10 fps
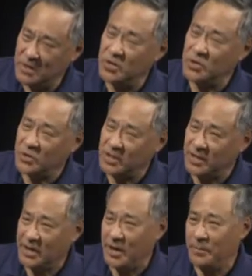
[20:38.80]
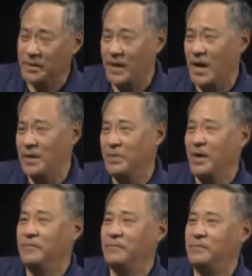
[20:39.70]
you need to get up and get out of bed.
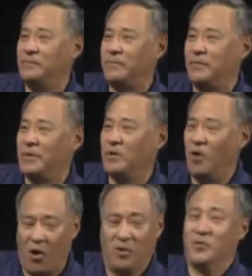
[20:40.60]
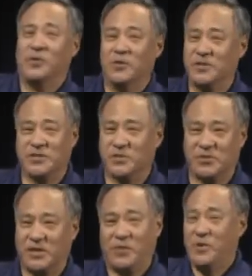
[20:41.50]
All the nurses are saying,